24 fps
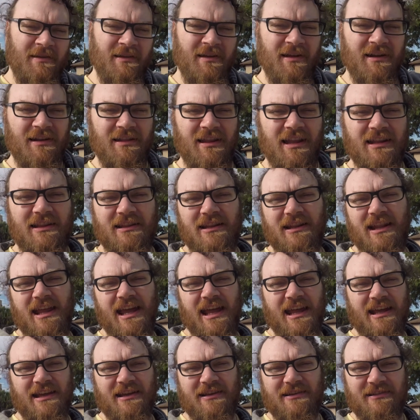click the
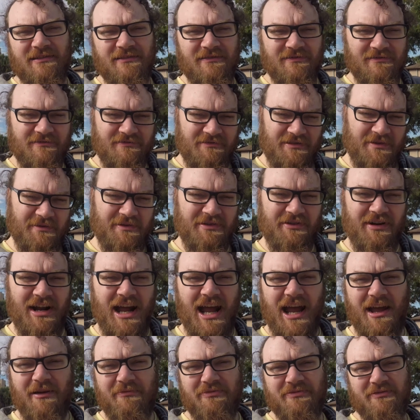like,
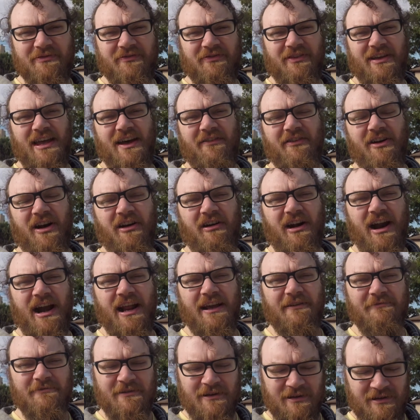subscribe if you haven't already,
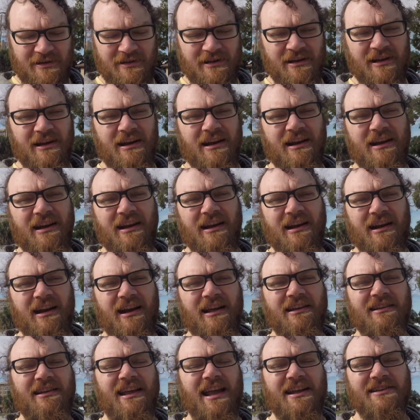and I'll
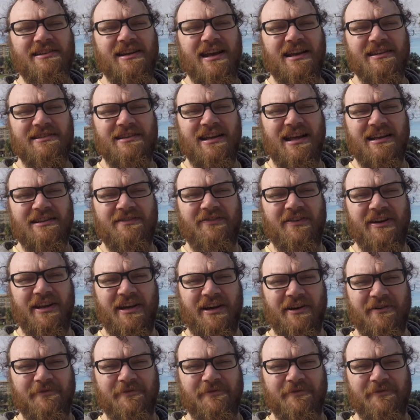catch you guys next video.